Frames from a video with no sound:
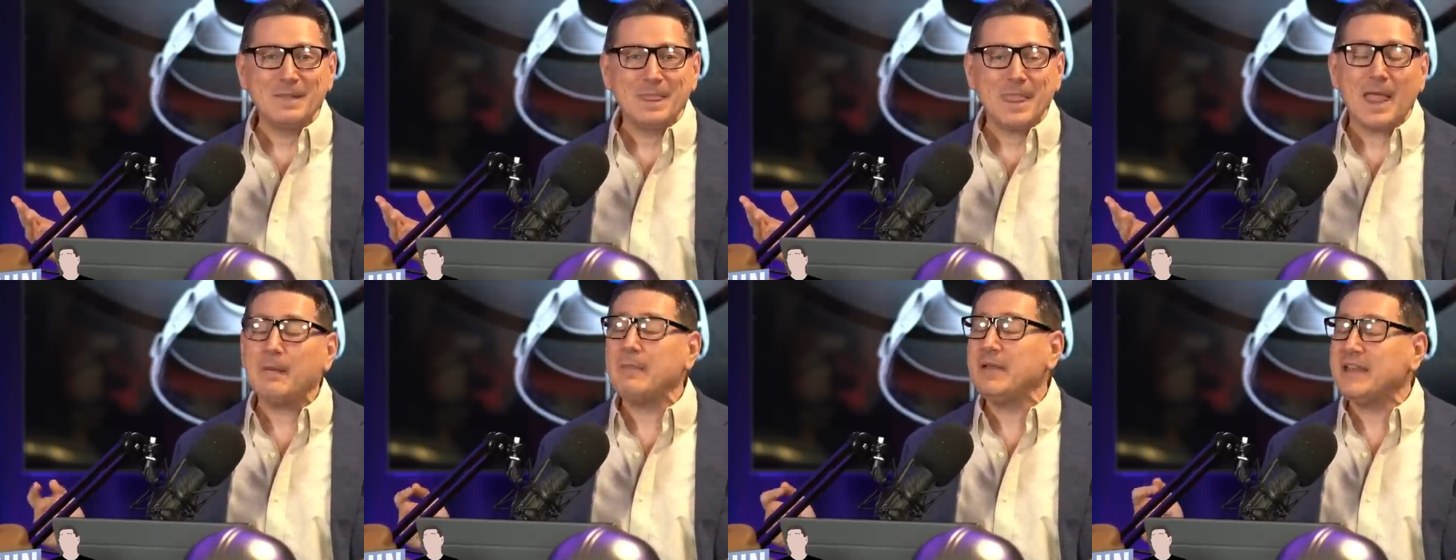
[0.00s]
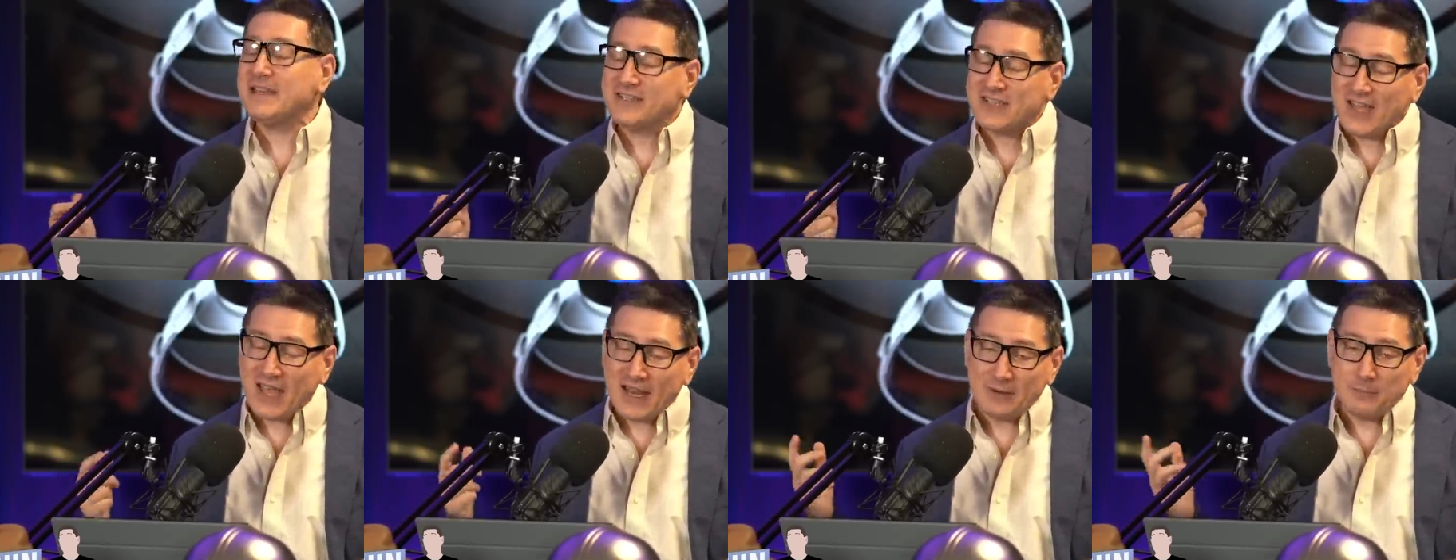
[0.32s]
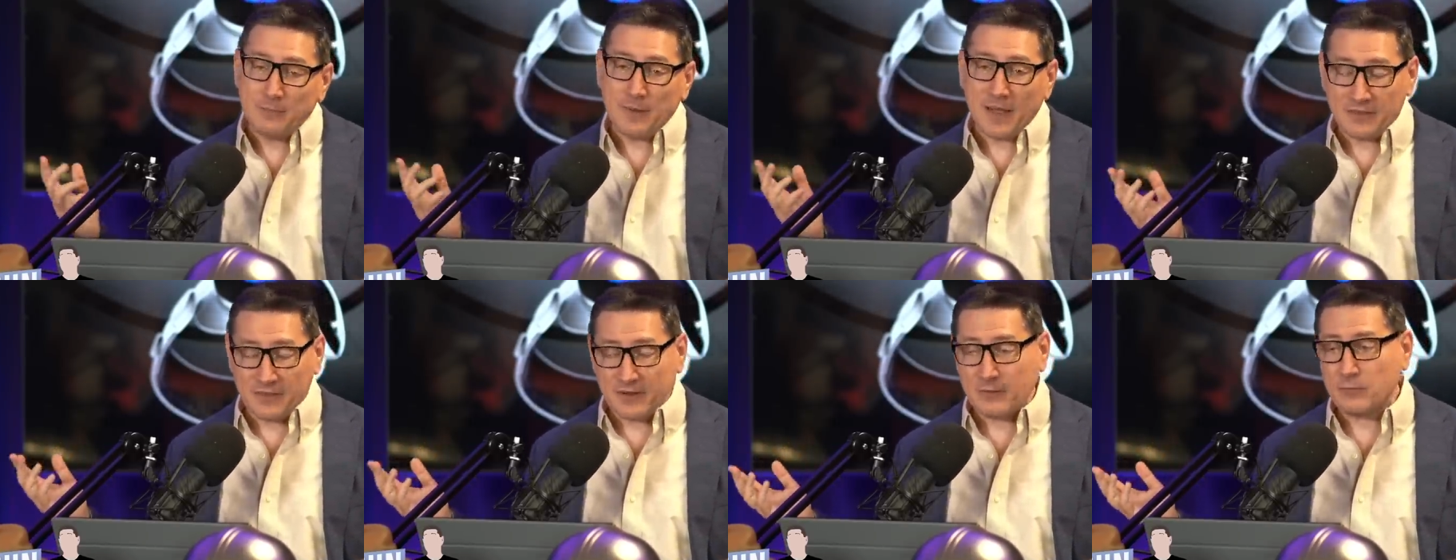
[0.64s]
I'm excited
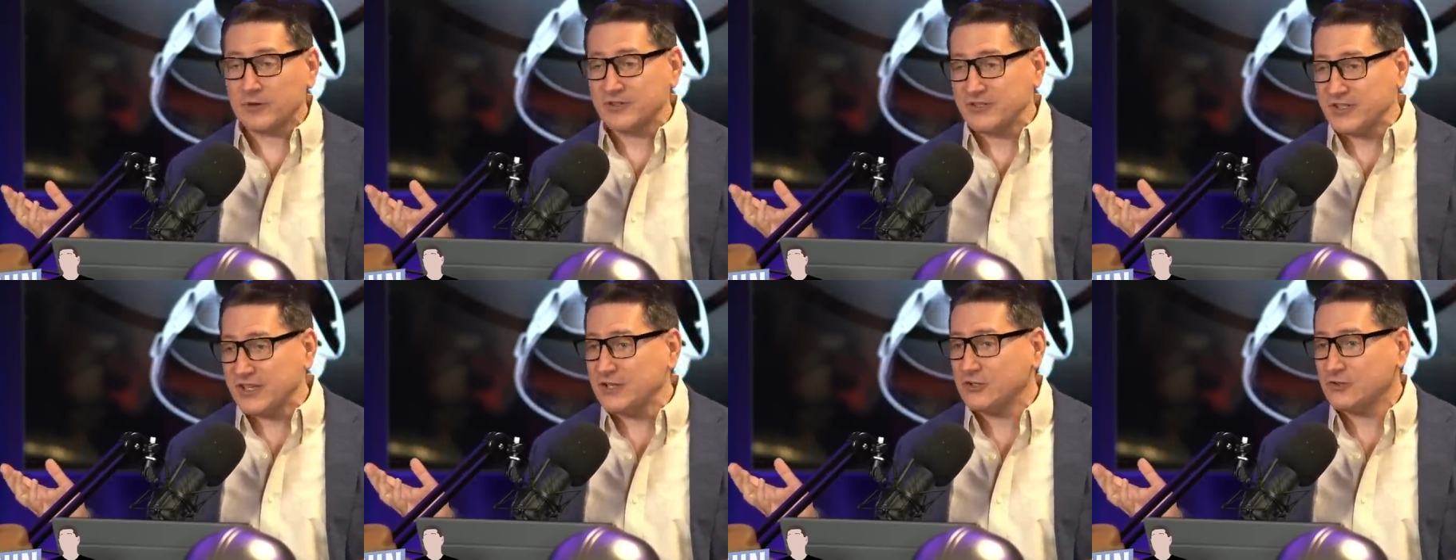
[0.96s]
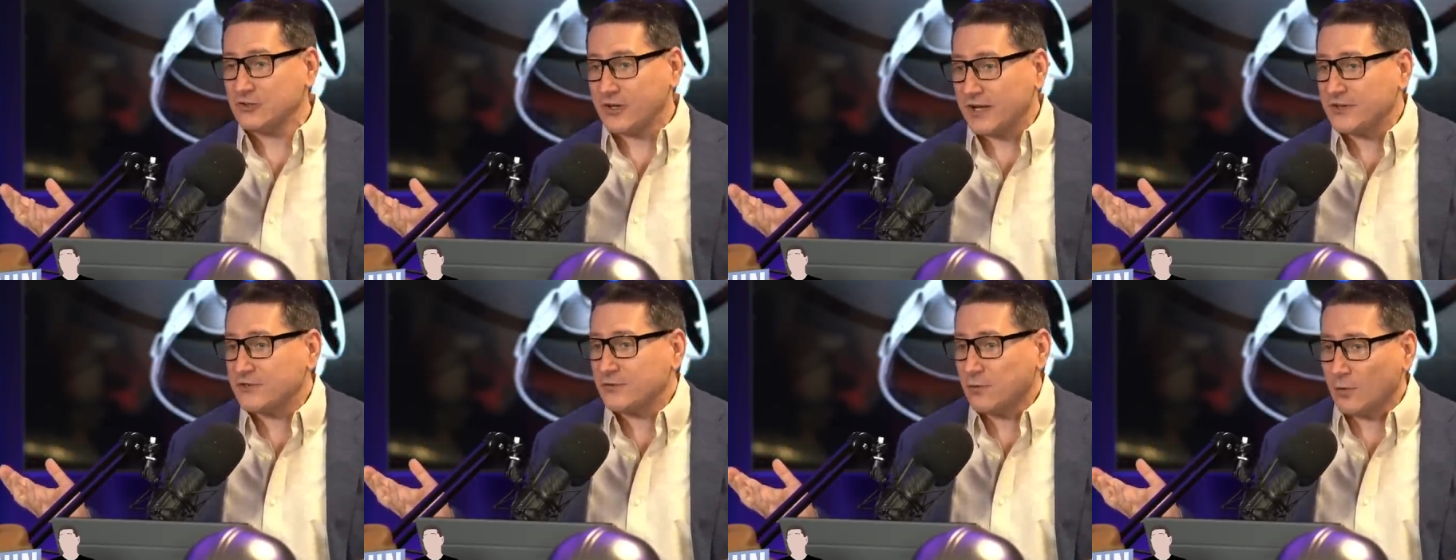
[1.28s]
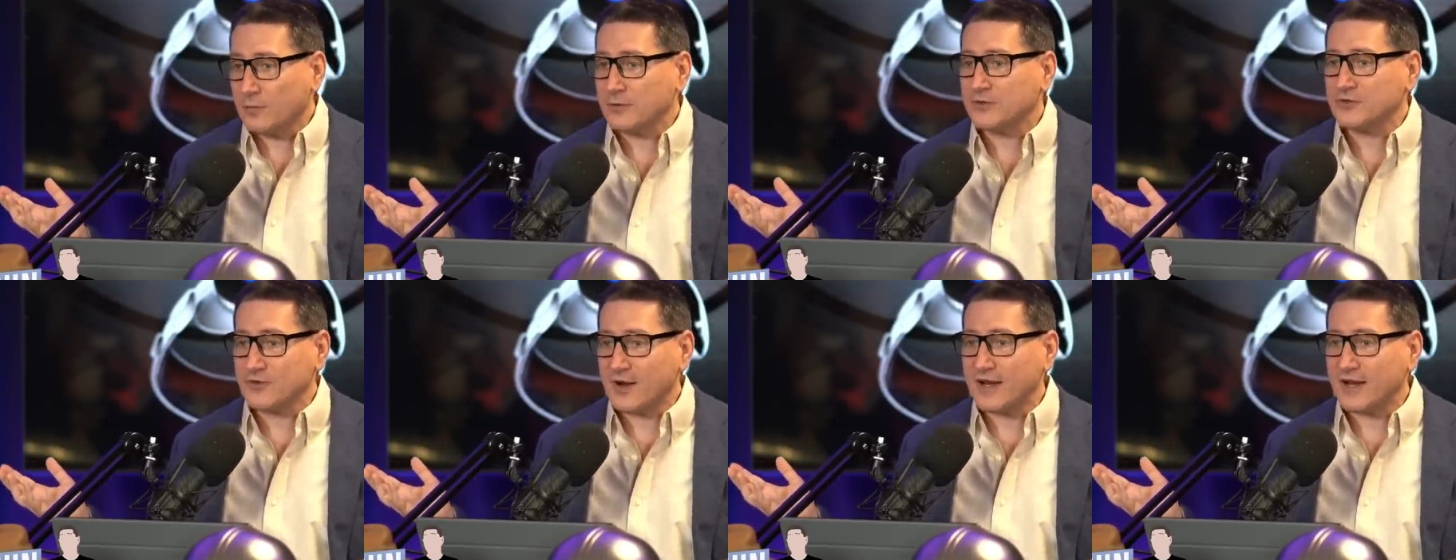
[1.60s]
about that we're seeing Transformers: